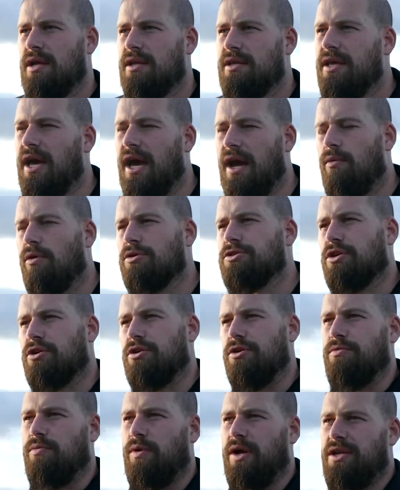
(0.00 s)
Yeah, it was a
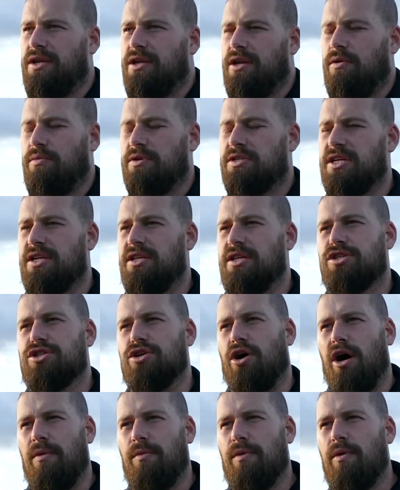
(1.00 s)
good win. We said at the
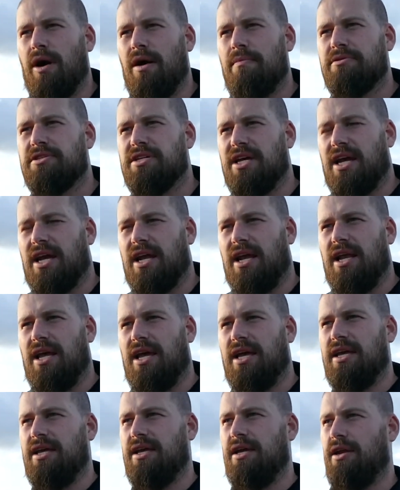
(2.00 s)
time we weren't
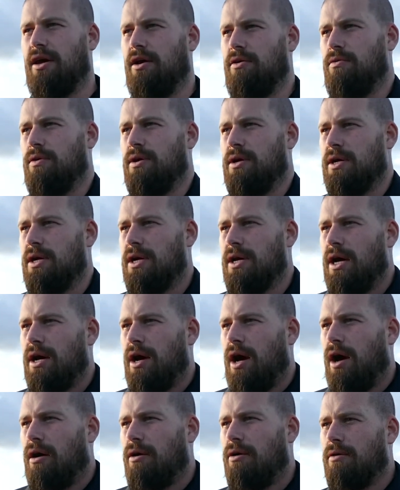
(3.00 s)
particularly,
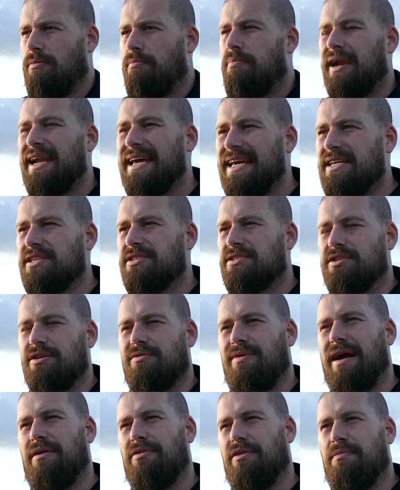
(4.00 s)
pleased
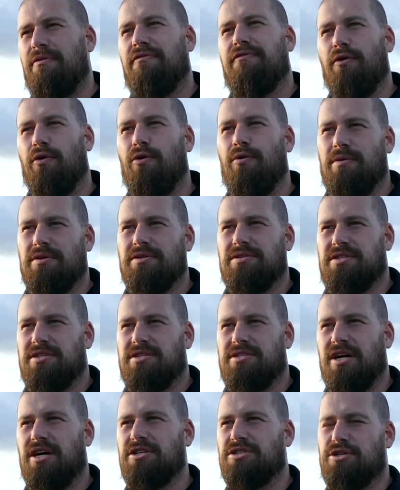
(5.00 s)
around the performance as
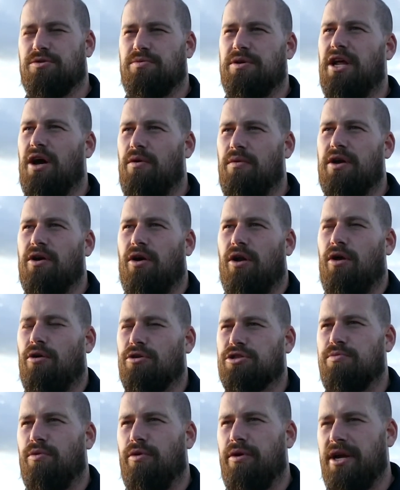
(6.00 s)
such because we know we got
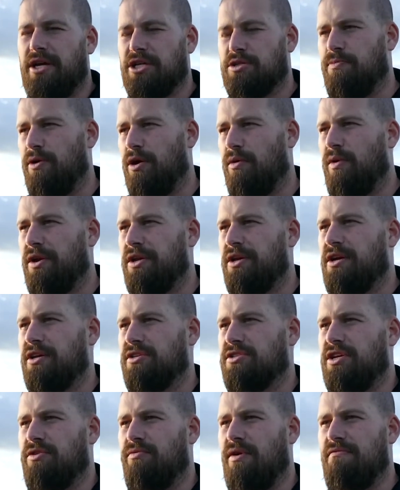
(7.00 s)
lots more in us. But when you
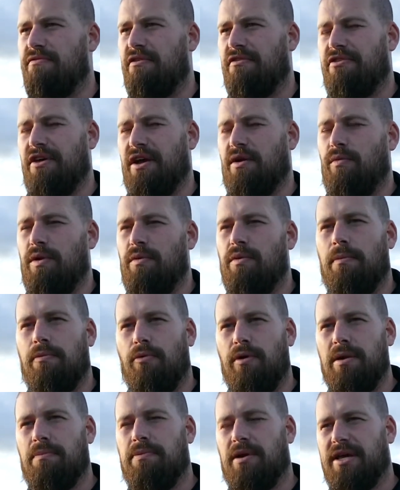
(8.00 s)
consider everything, we were
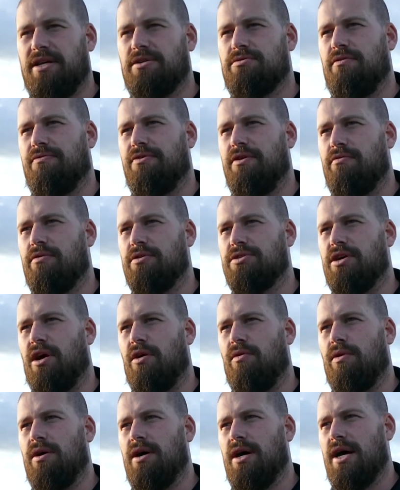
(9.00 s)
pretty pleased with the
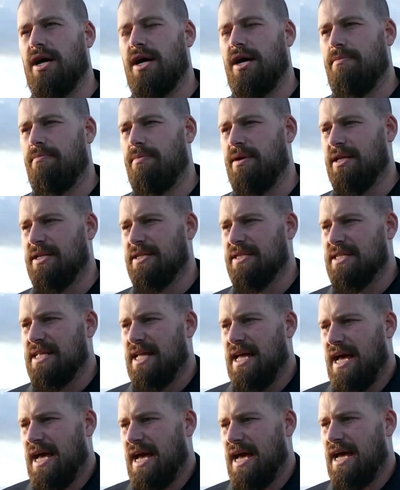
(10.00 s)
result. And
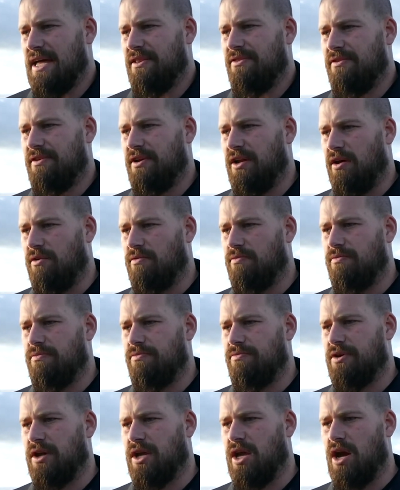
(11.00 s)

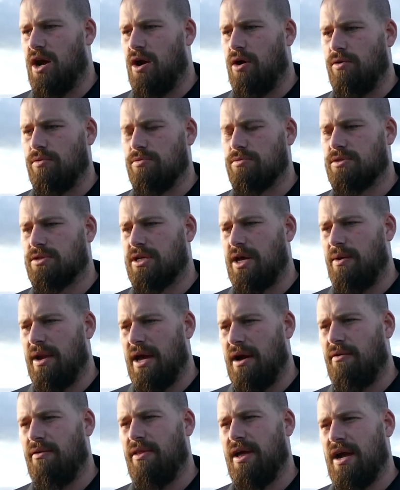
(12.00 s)
the girls going
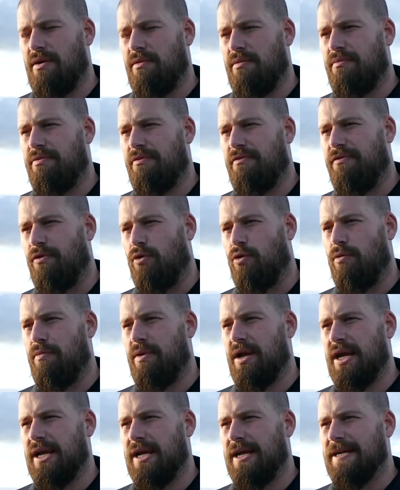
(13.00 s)
out there and
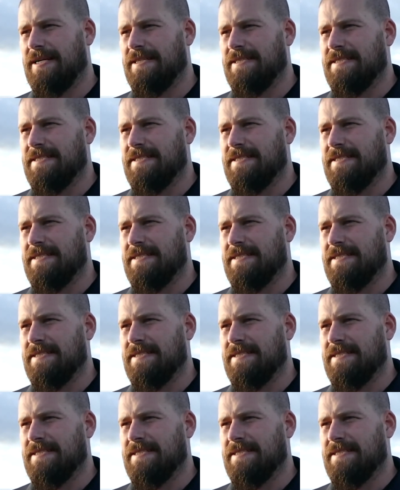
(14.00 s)
performing